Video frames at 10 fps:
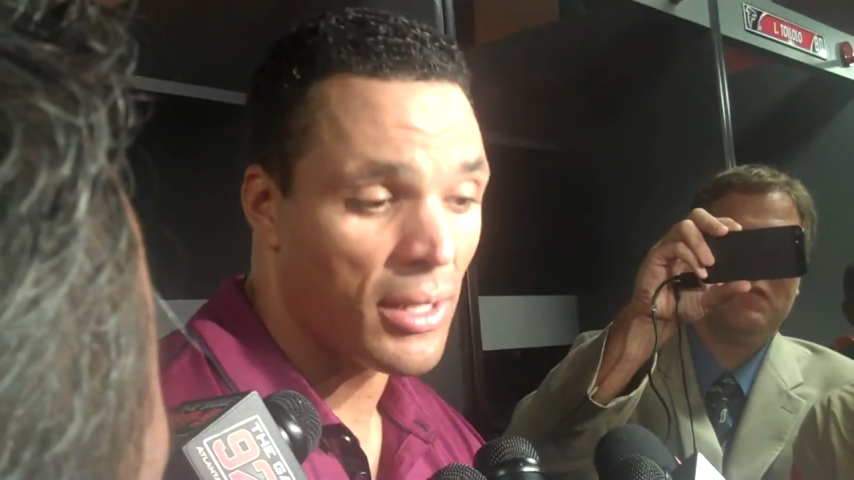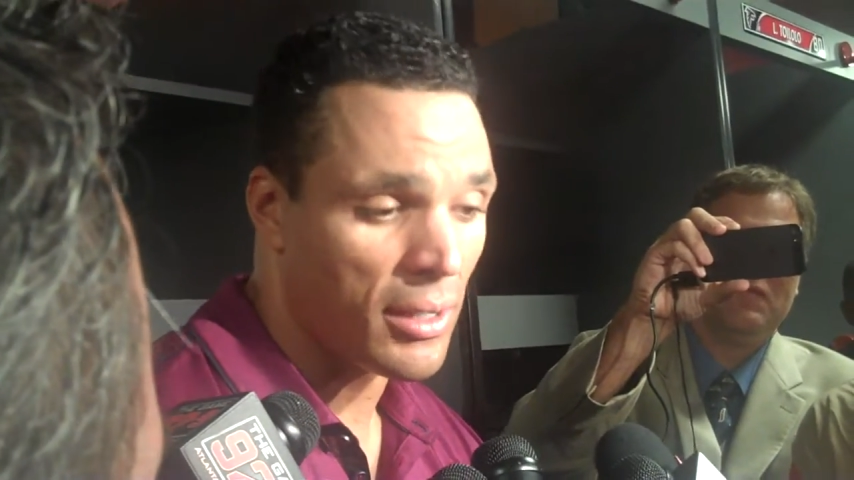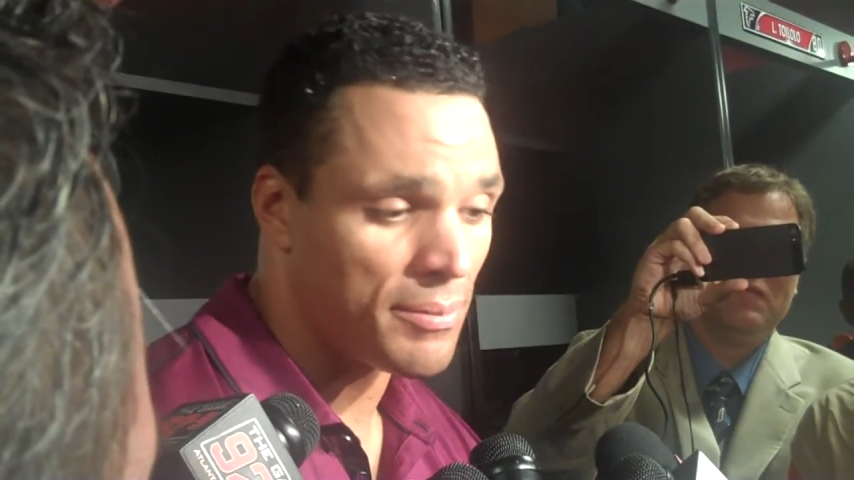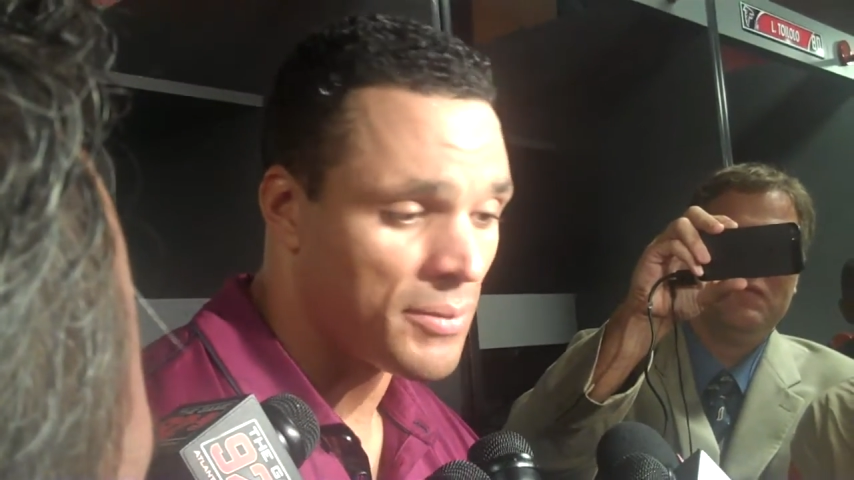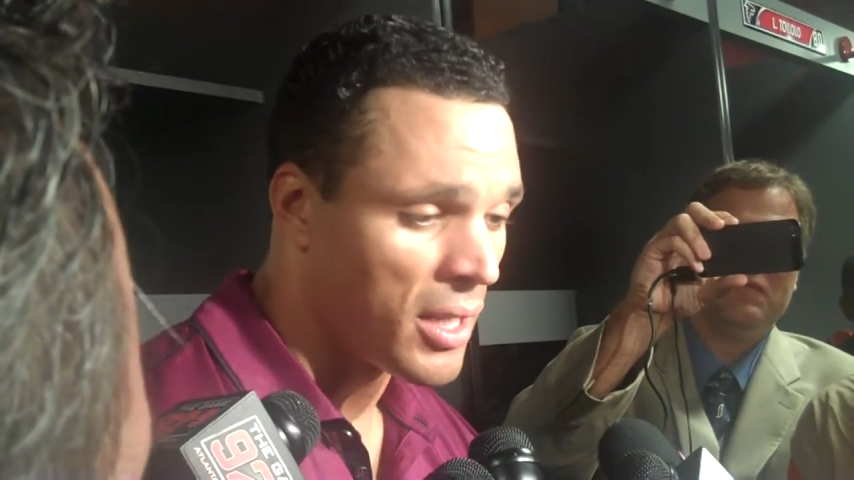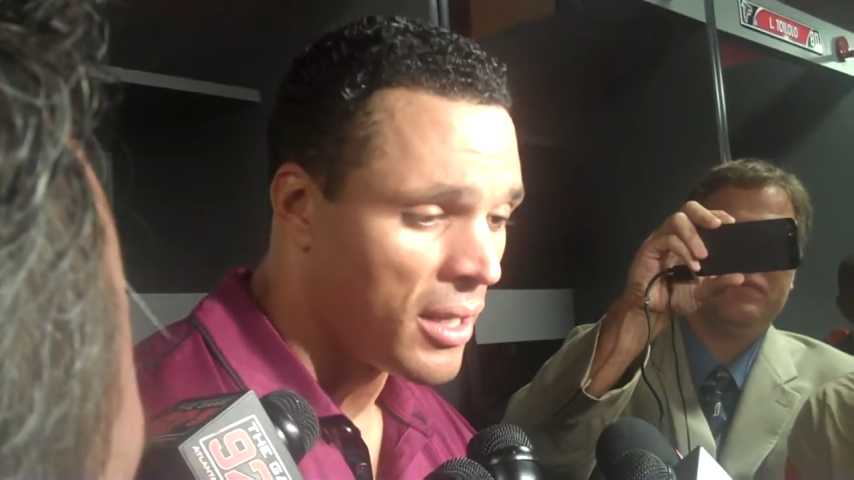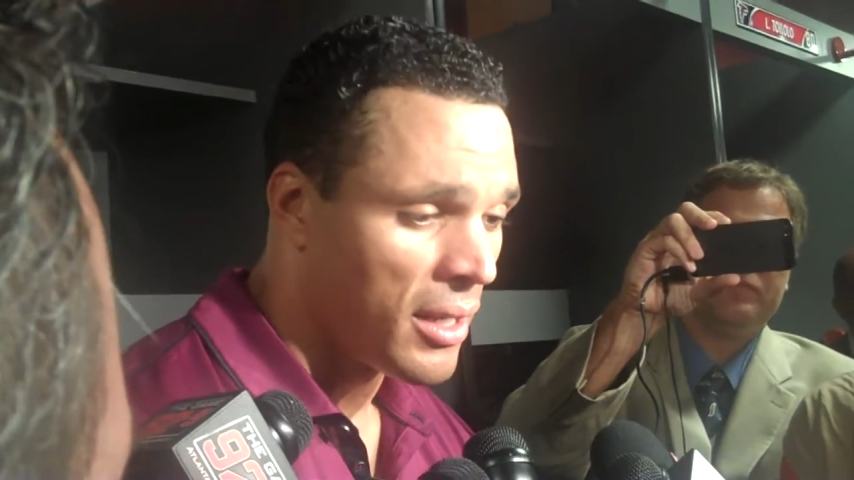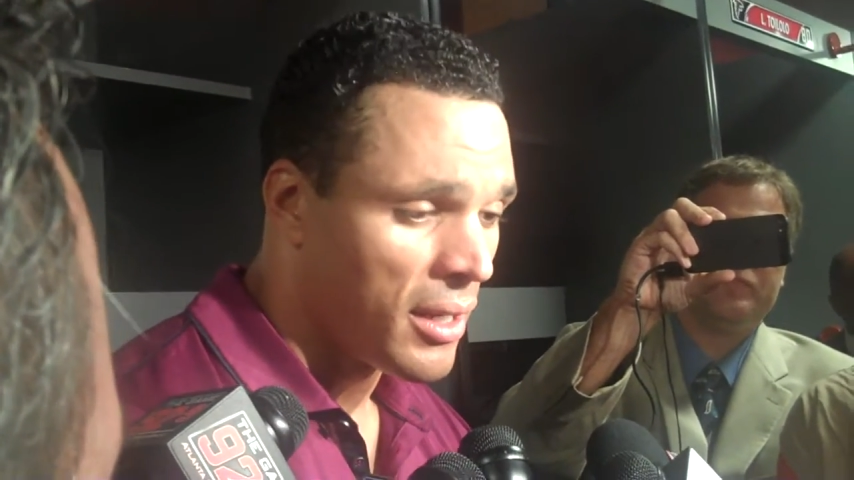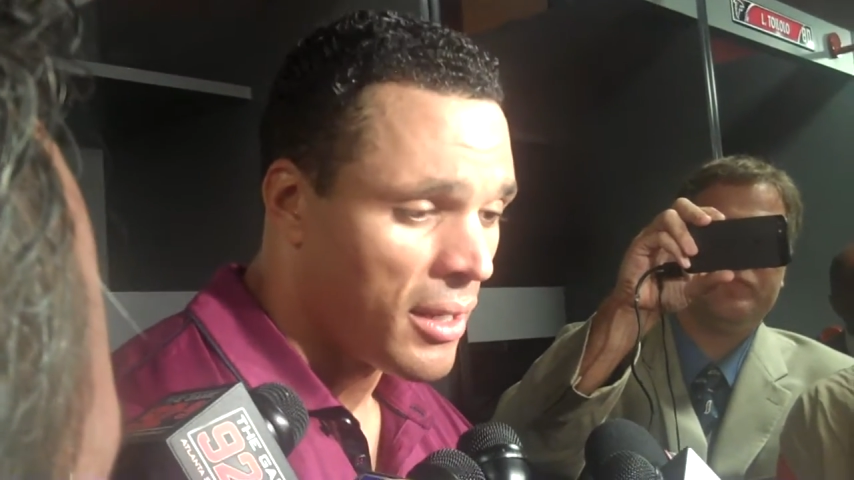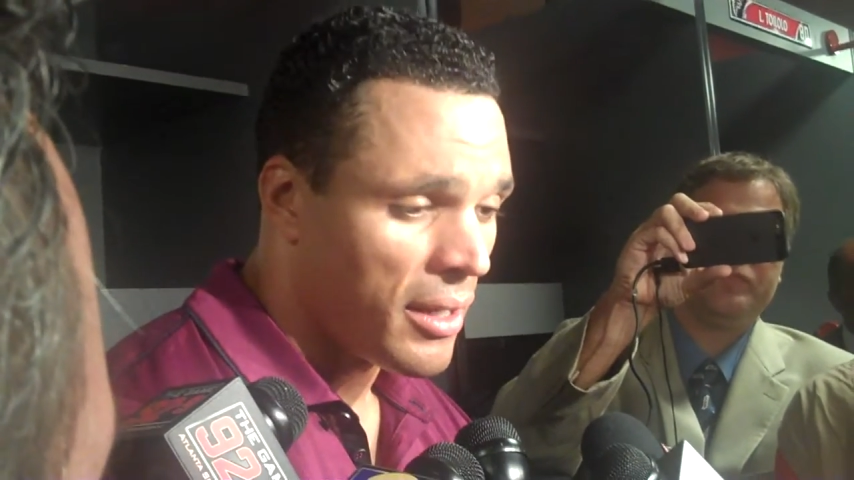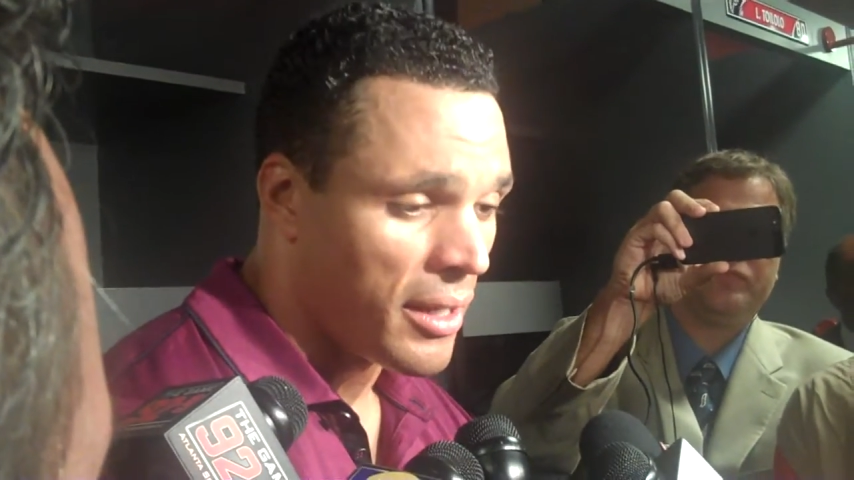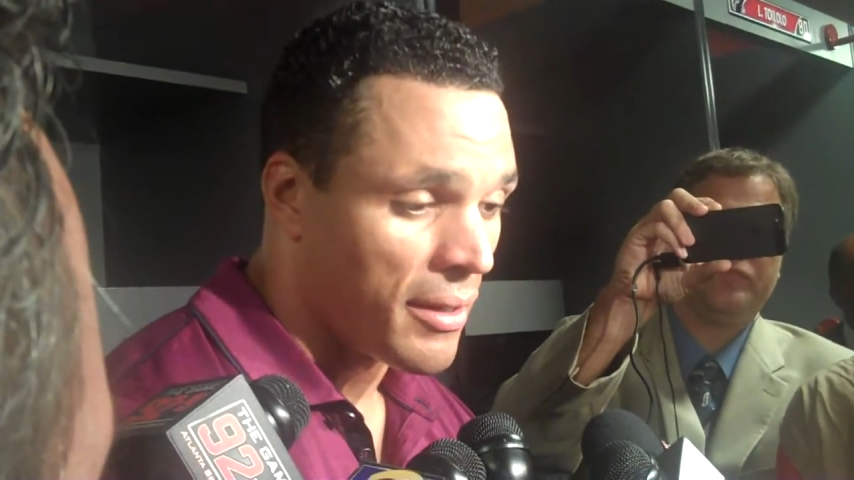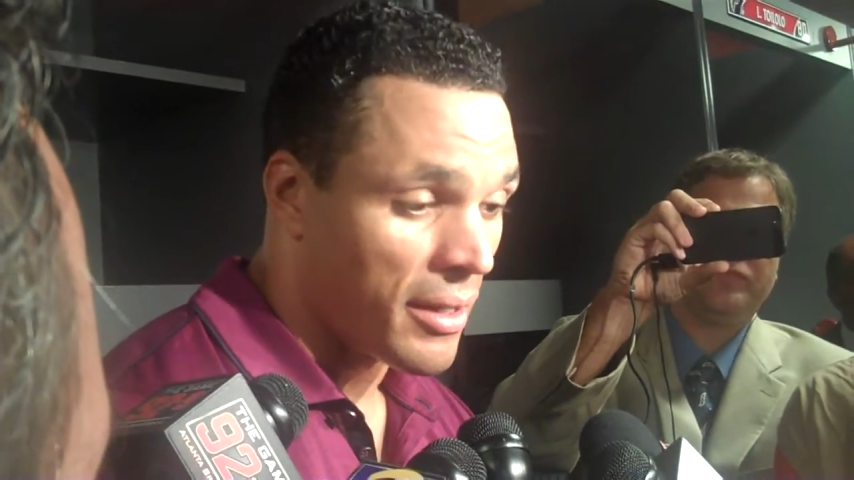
Um, in,